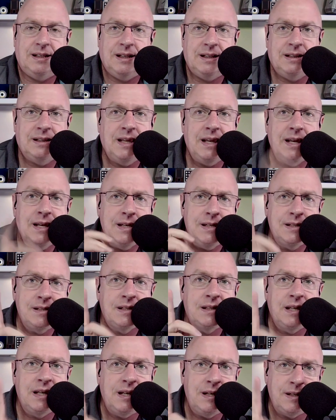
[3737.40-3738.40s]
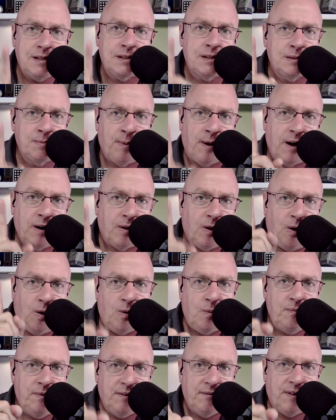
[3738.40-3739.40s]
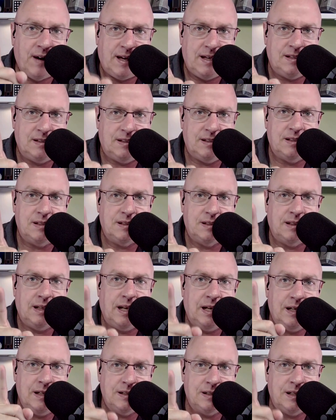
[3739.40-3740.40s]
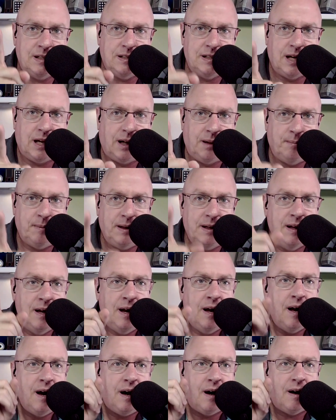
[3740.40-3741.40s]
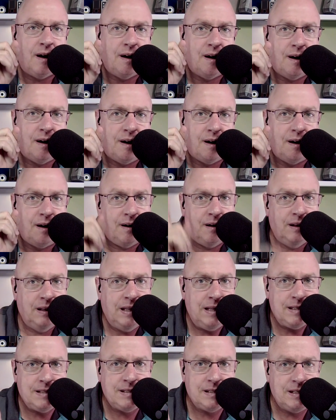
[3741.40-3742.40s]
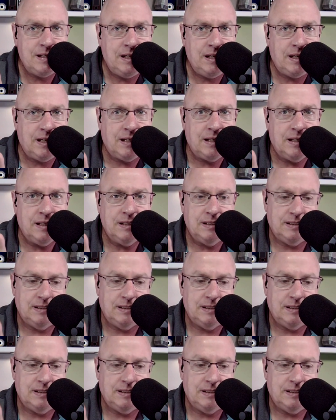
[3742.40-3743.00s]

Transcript: These these smart home devices, ladies and gentlemen, are listening